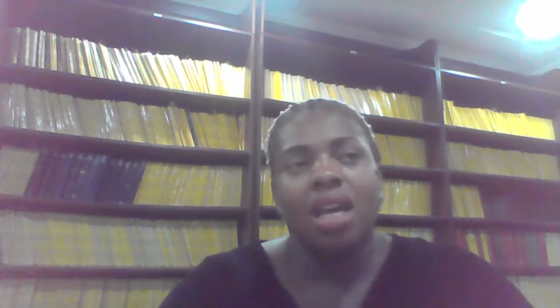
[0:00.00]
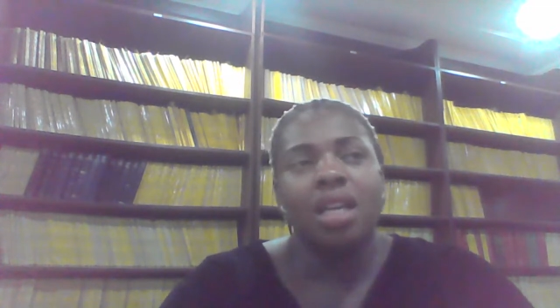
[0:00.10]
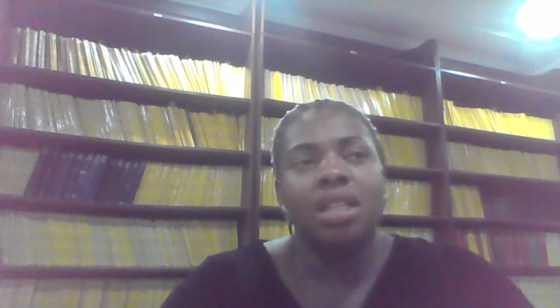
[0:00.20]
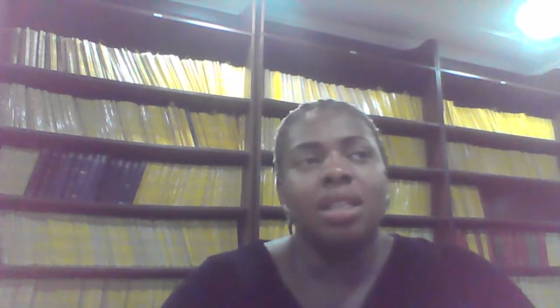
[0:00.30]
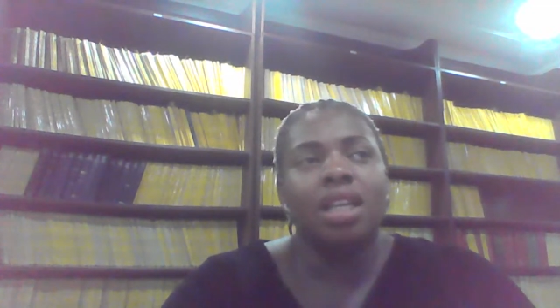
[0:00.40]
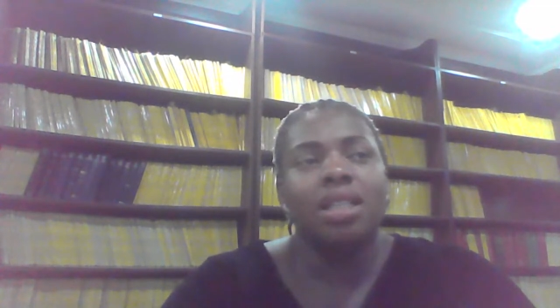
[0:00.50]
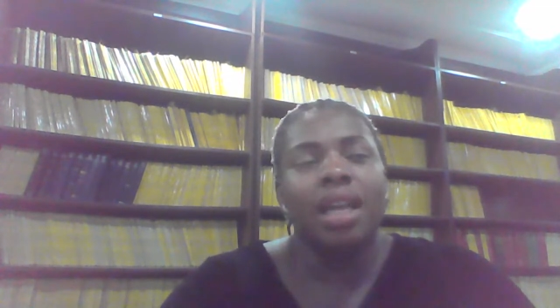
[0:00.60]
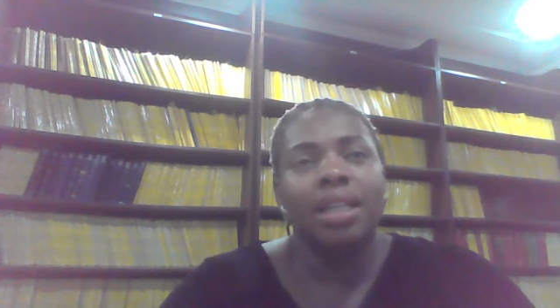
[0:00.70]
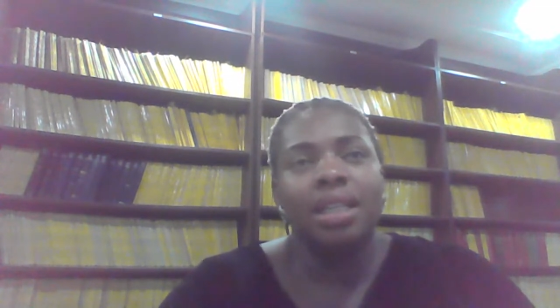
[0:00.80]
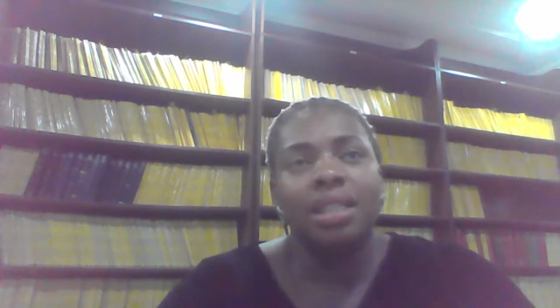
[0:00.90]
He's
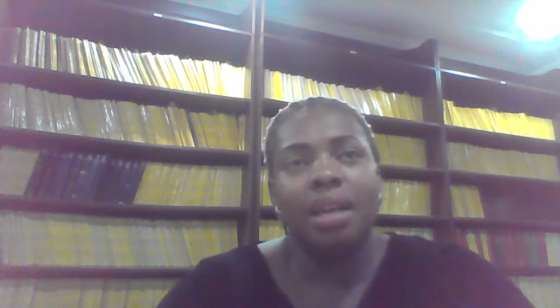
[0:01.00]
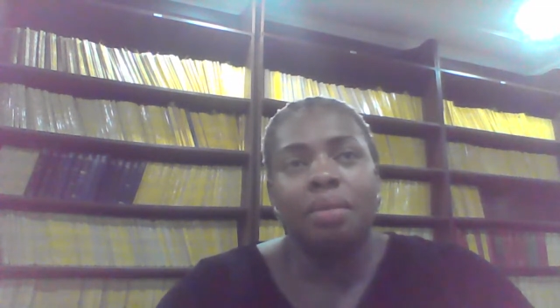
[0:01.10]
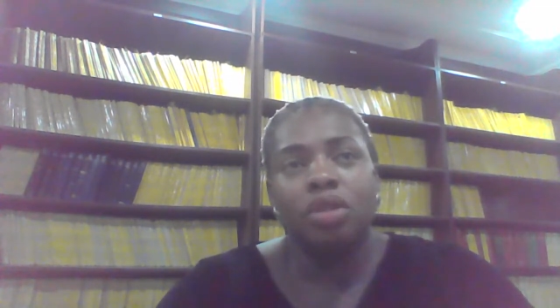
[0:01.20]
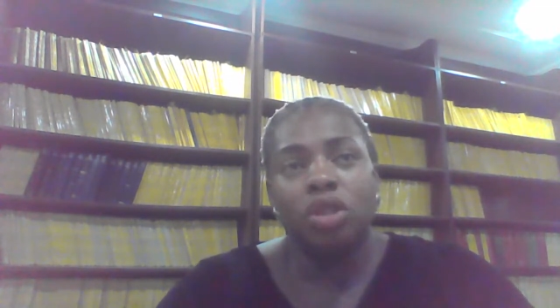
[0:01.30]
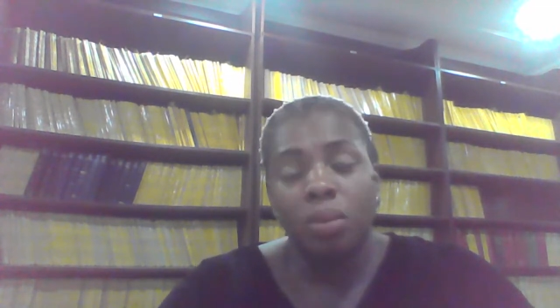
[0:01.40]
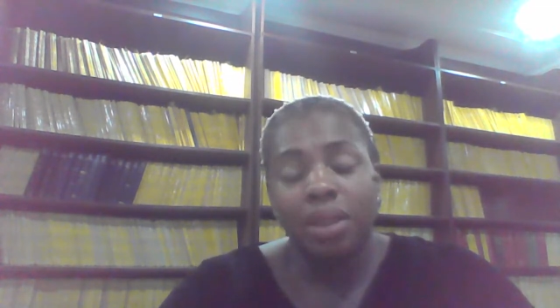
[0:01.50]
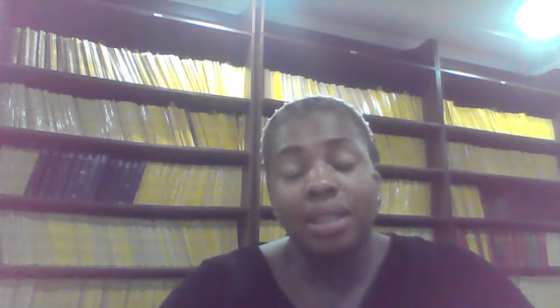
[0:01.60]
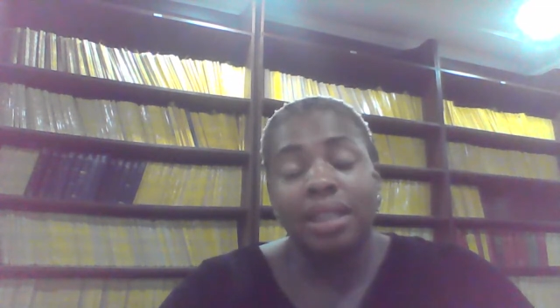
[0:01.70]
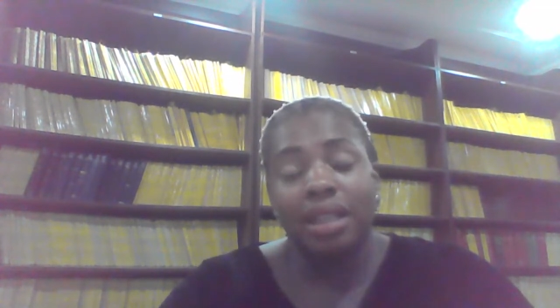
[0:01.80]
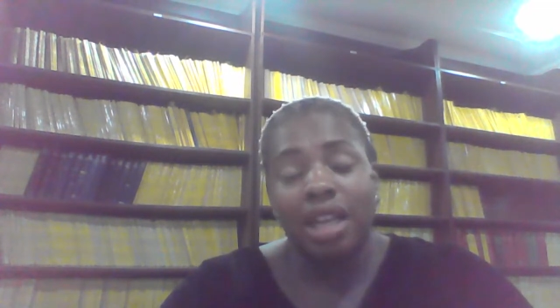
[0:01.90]
standing there
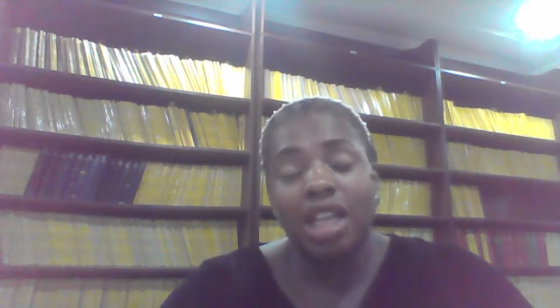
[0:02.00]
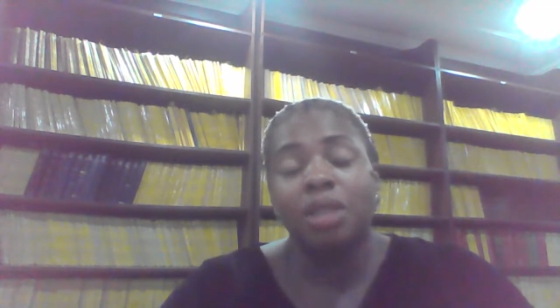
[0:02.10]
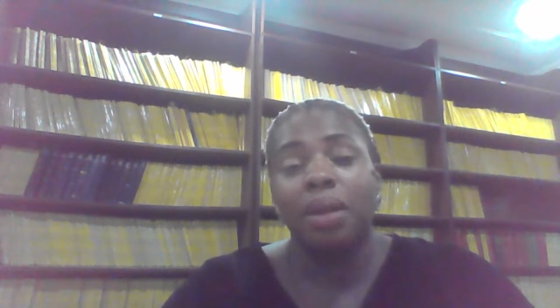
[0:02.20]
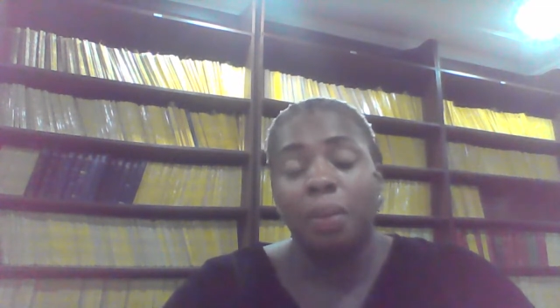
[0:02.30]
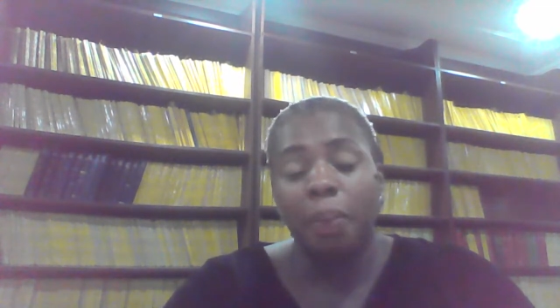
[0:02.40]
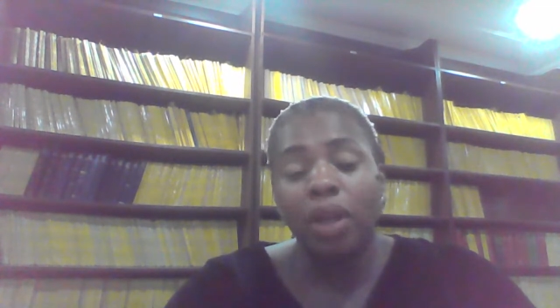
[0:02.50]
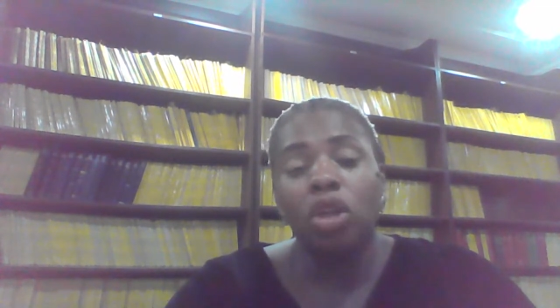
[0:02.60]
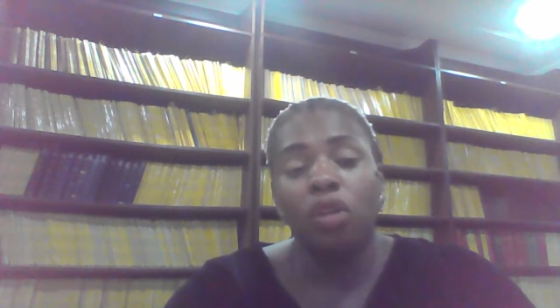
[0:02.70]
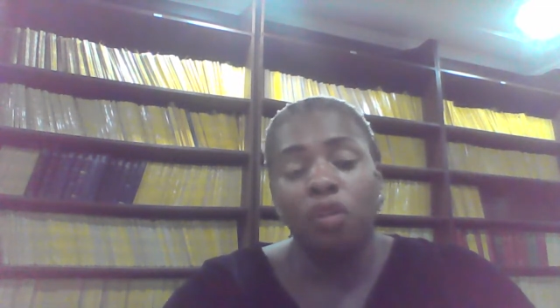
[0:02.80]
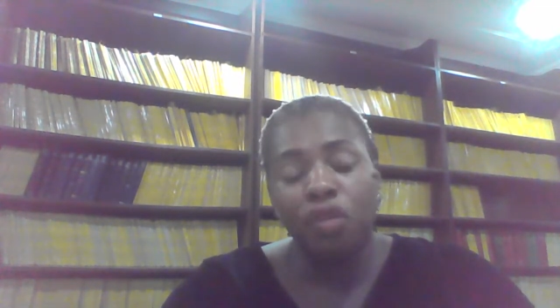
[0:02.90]
sometimes as an expert, depending on
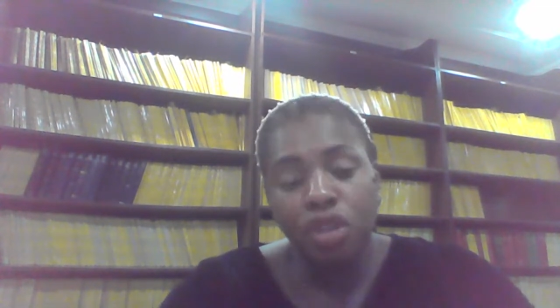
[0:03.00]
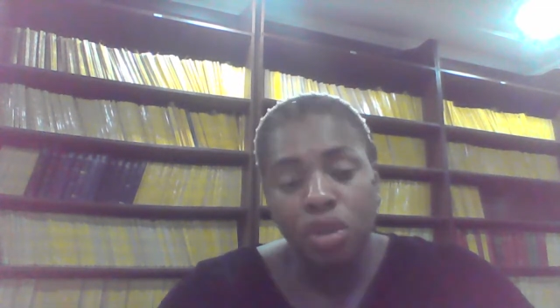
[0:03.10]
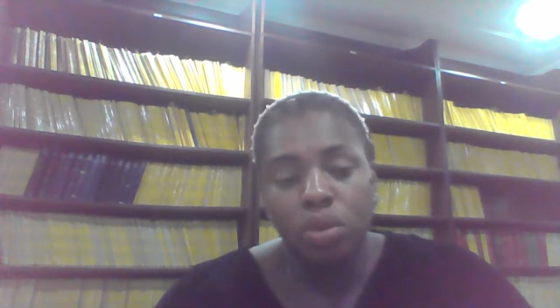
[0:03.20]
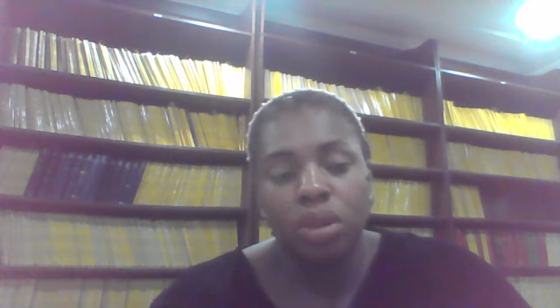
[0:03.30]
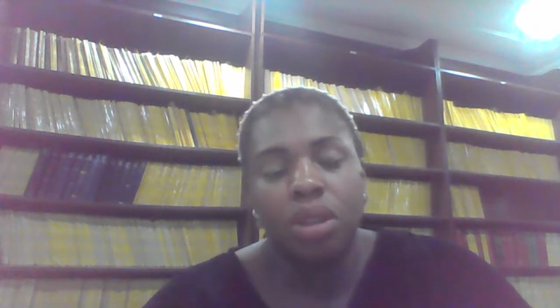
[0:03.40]
the field